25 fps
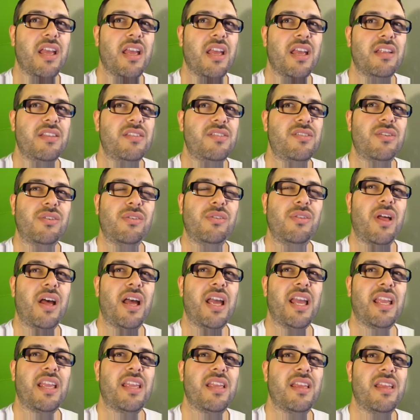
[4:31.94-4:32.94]
until
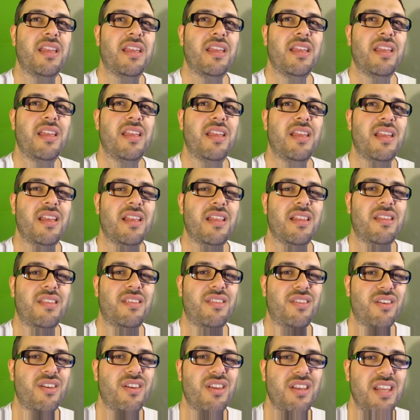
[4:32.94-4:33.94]
like
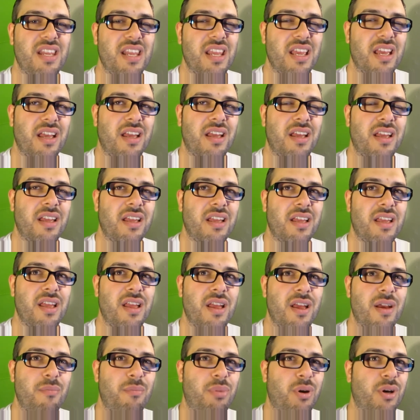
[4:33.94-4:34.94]
third year,
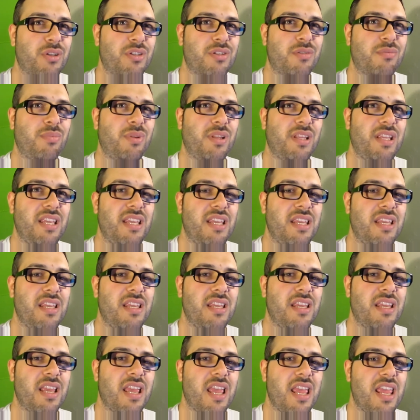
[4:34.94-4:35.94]

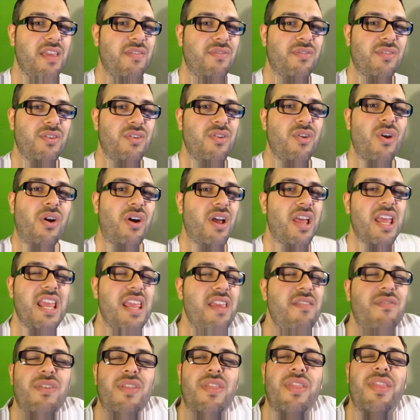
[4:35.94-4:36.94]
possibly even not
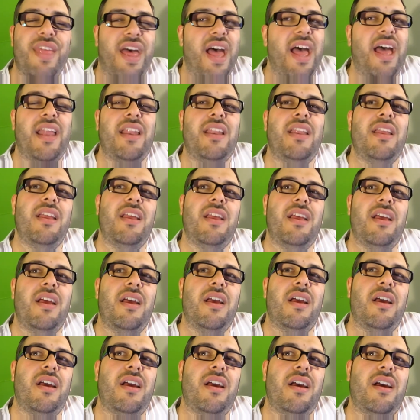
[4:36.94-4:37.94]
even that.
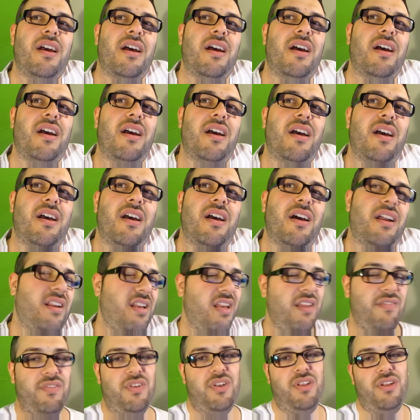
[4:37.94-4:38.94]
I
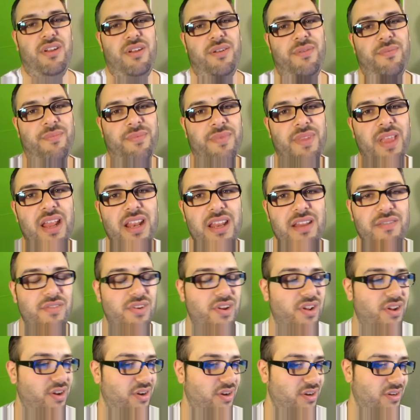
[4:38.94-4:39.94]
don't even
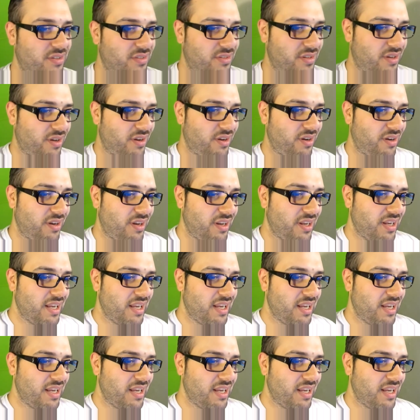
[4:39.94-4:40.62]
know. So